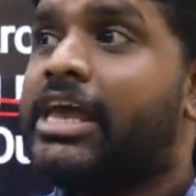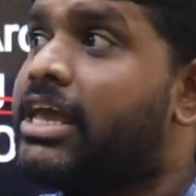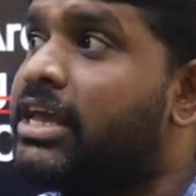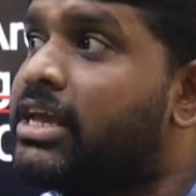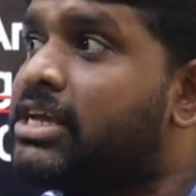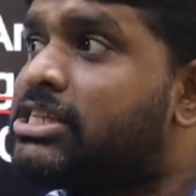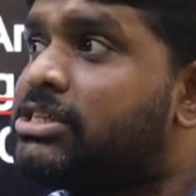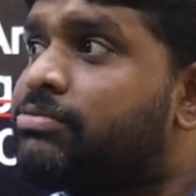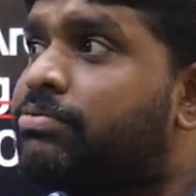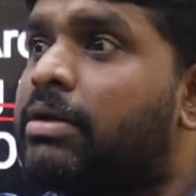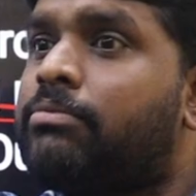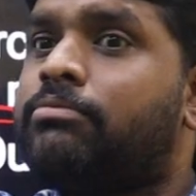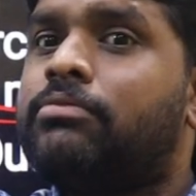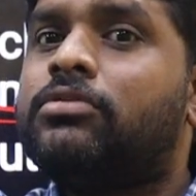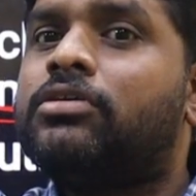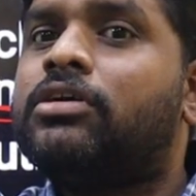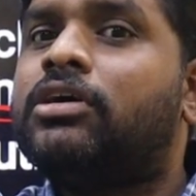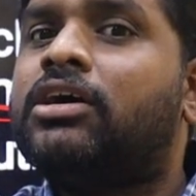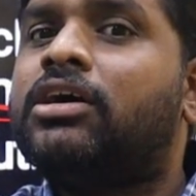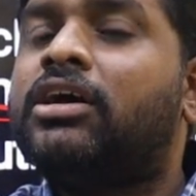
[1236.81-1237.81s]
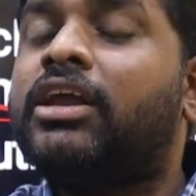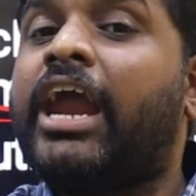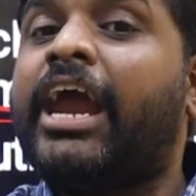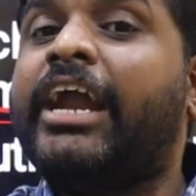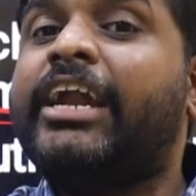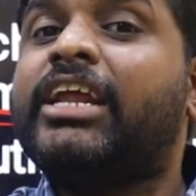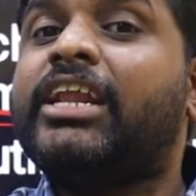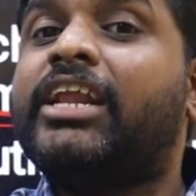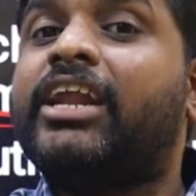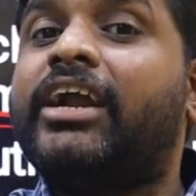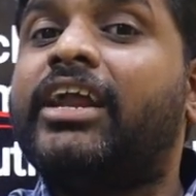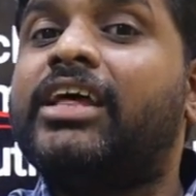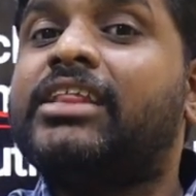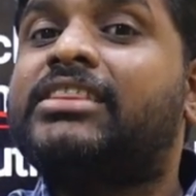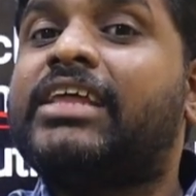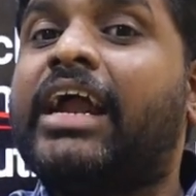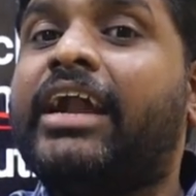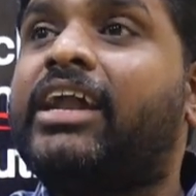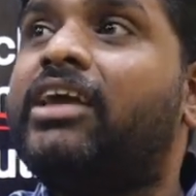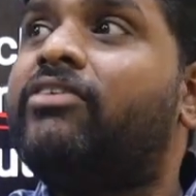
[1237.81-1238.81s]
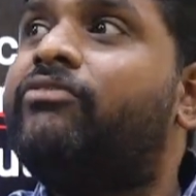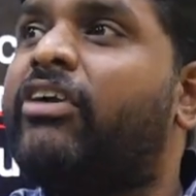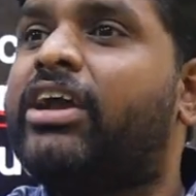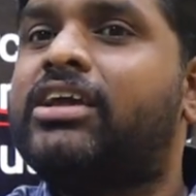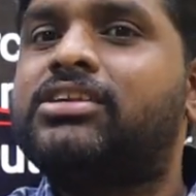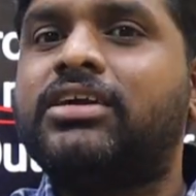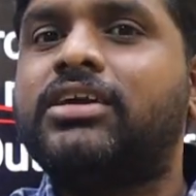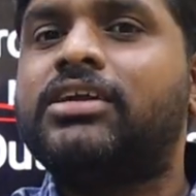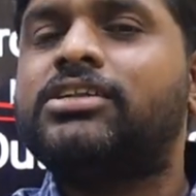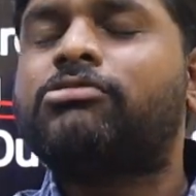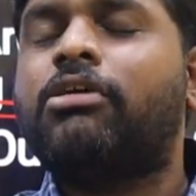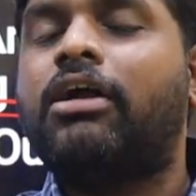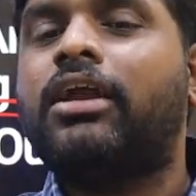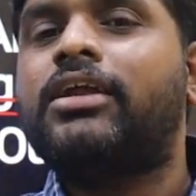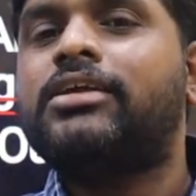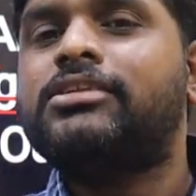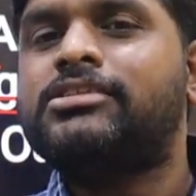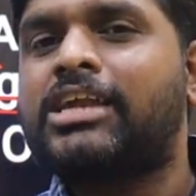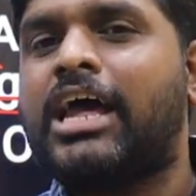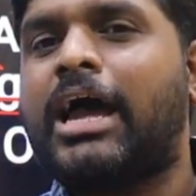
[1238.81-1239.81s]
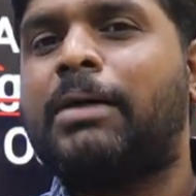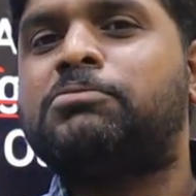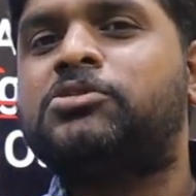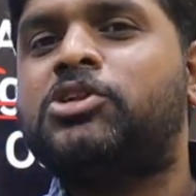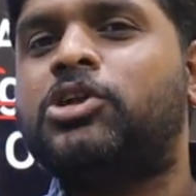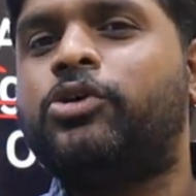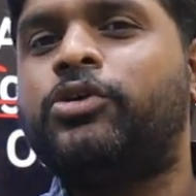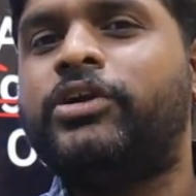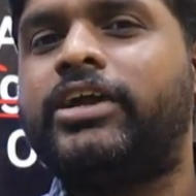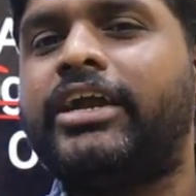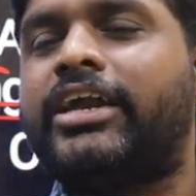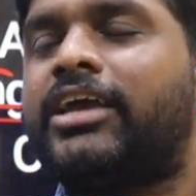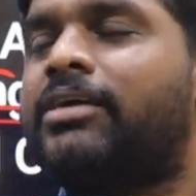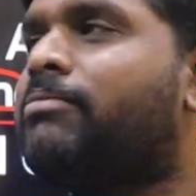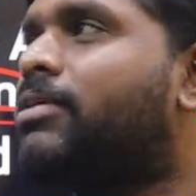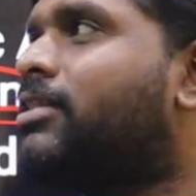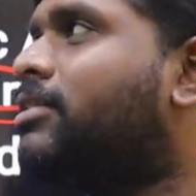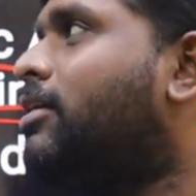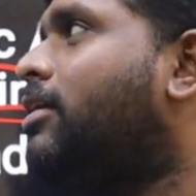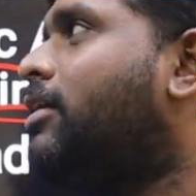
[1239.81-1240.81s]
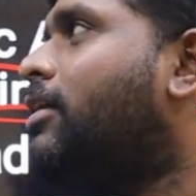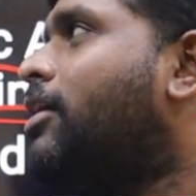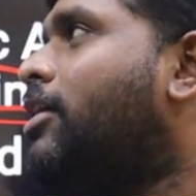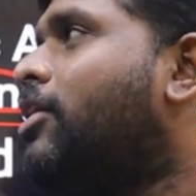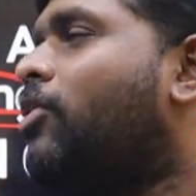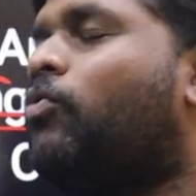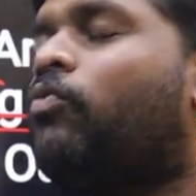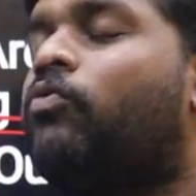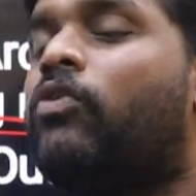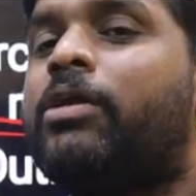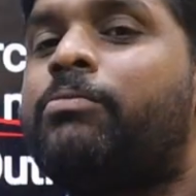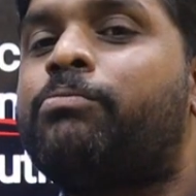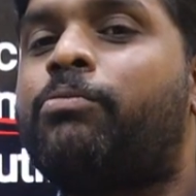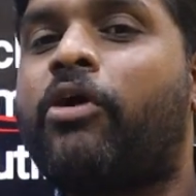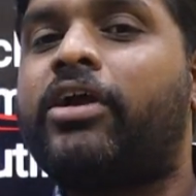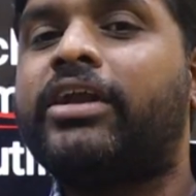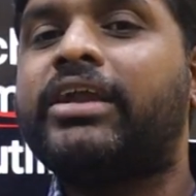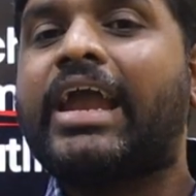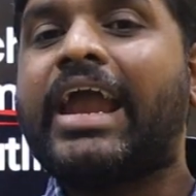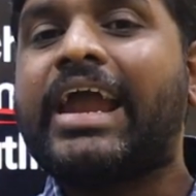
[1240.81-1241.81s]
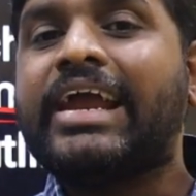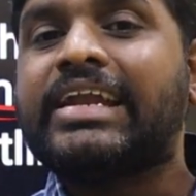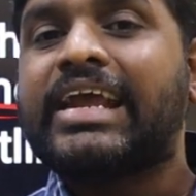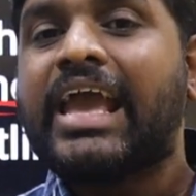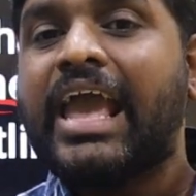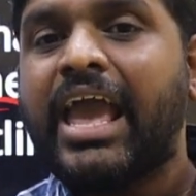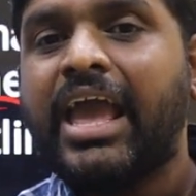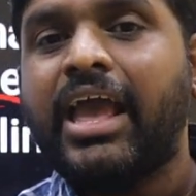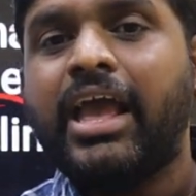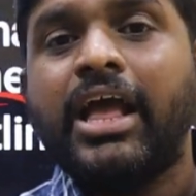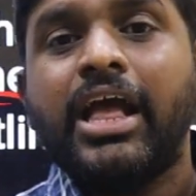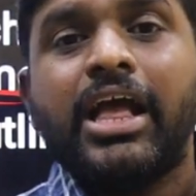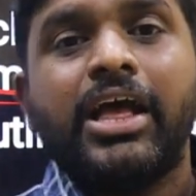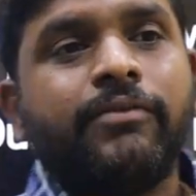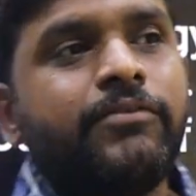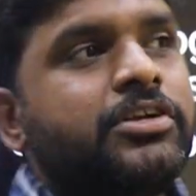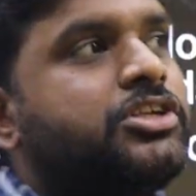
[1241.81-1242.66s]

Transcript: He is from 1830 fixed is called as absolute dating method. 1.8a,